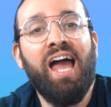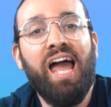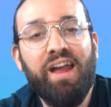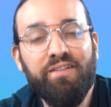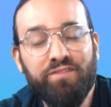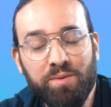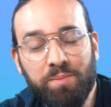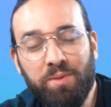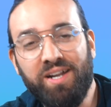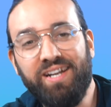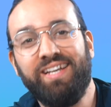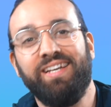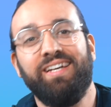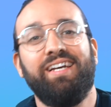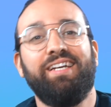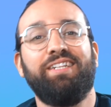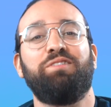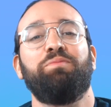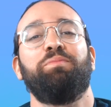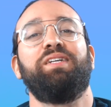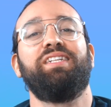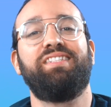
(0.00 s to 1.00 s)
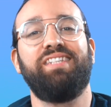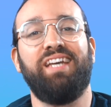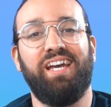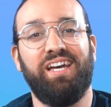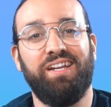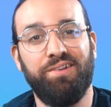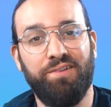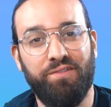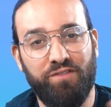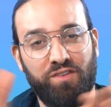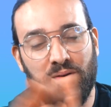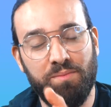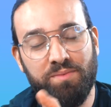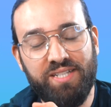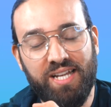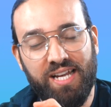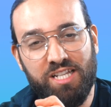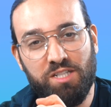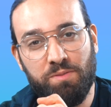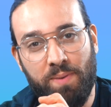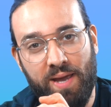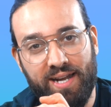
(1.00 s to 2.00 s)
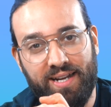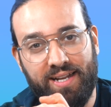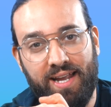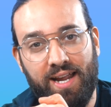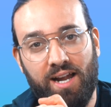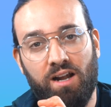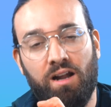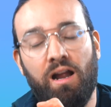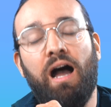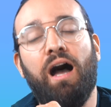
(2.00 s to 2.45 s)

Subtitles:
Hey everybody, it's me Dan from Dan's Pet Care.